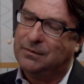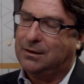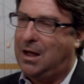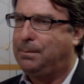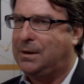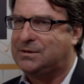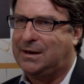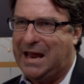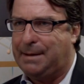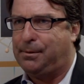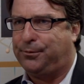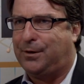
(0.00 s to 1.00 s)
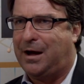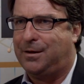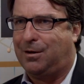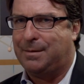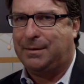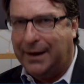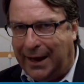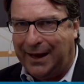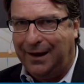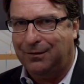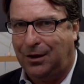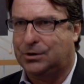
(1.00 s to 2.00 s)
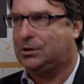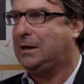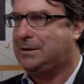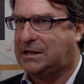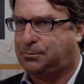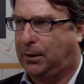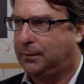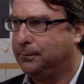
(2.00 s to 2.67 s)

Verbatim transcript: Companies that amplify their M&A are usually desperate.